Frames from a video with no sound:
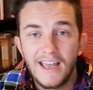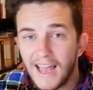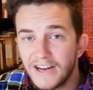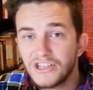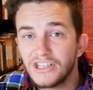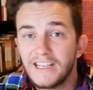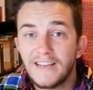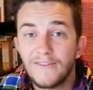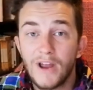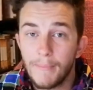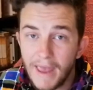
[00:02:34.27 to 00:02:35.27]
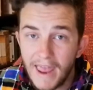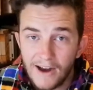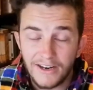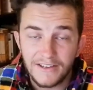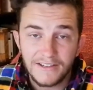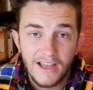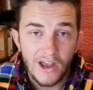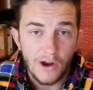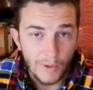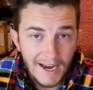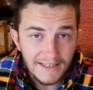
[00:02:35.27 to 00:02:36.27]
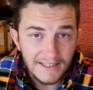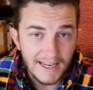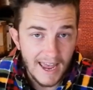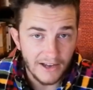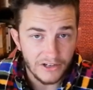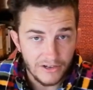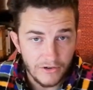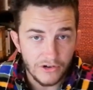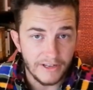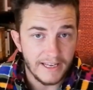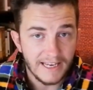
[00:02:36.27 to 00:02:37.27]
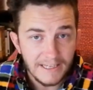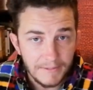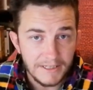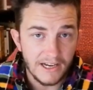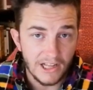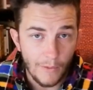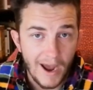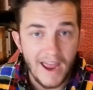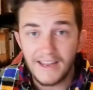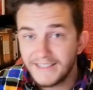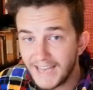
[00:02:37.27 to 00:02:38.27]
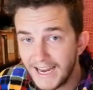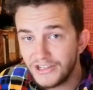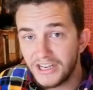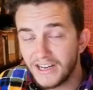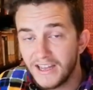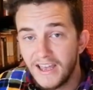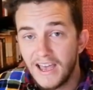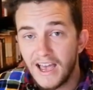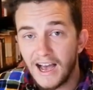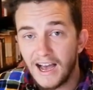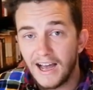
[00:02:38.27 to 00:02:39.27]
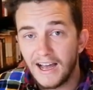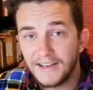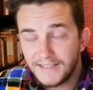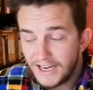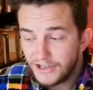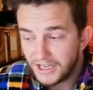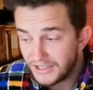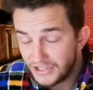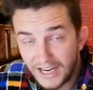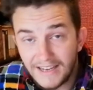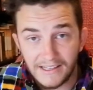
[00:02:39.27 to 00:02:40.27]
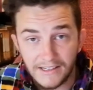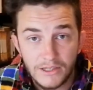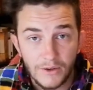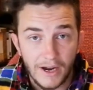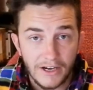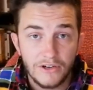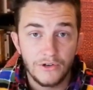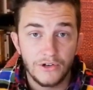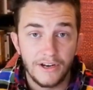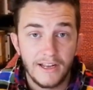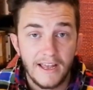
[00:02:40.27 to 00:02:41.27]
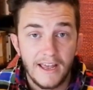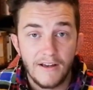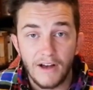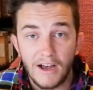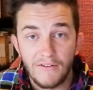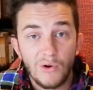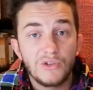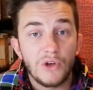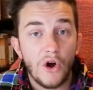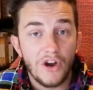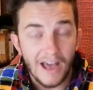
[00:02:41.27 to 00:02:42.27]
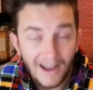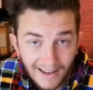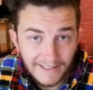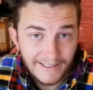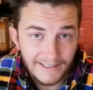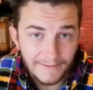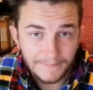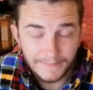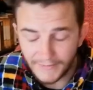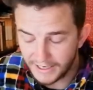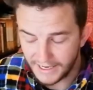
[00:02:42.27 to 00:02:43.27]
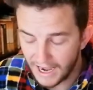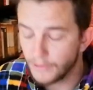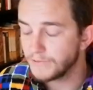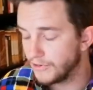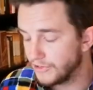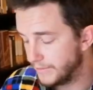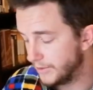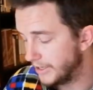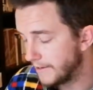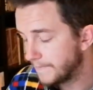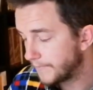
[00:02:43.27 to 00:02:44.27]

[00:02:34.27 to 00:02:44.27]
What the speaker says: actually, if we are parents, raising our children in this particular way and teaching Jesus to our children falls on us. It's our responsibility.